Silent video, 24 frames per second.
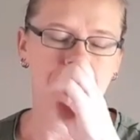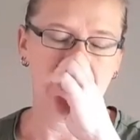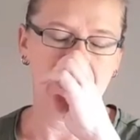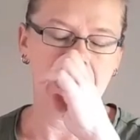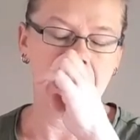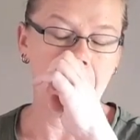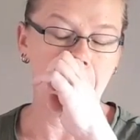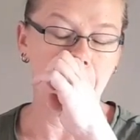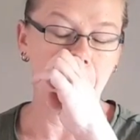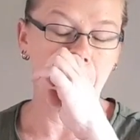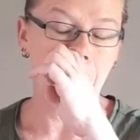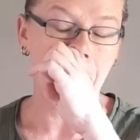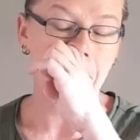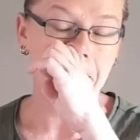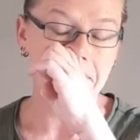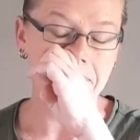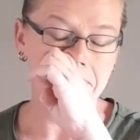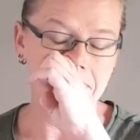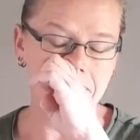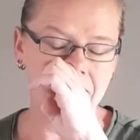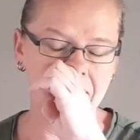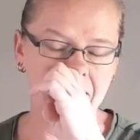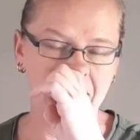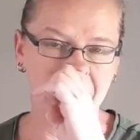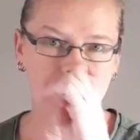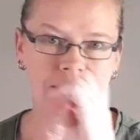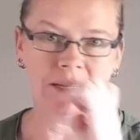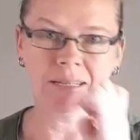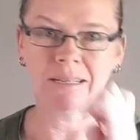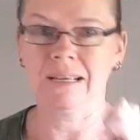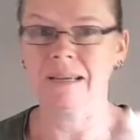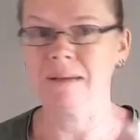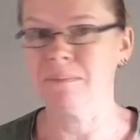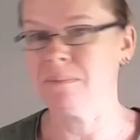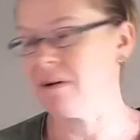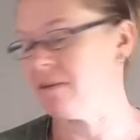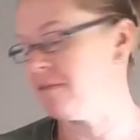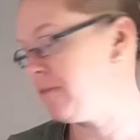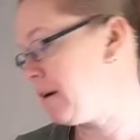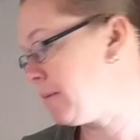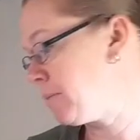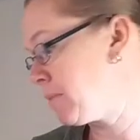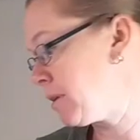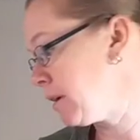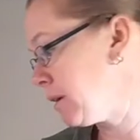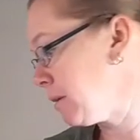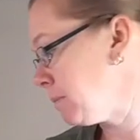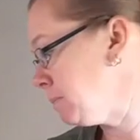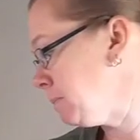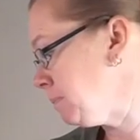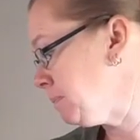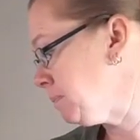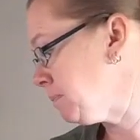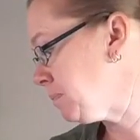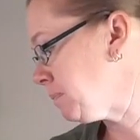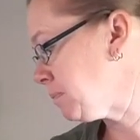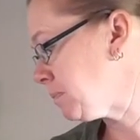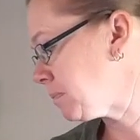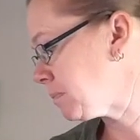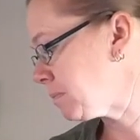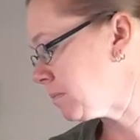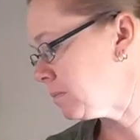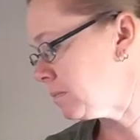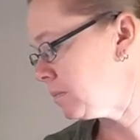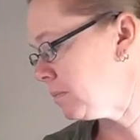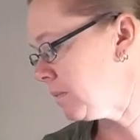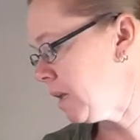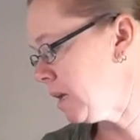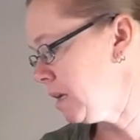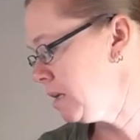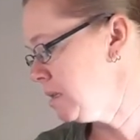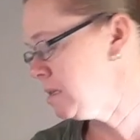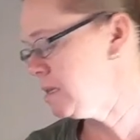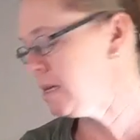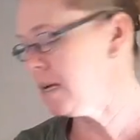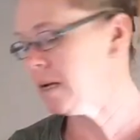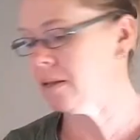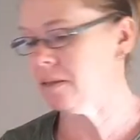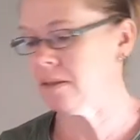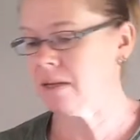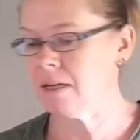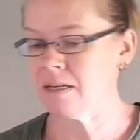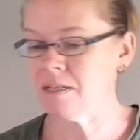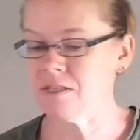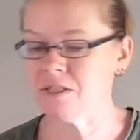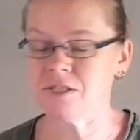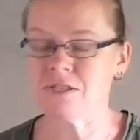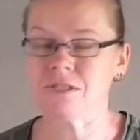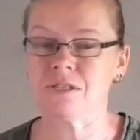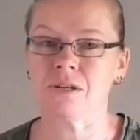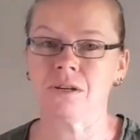how I calculate my fabric down there, just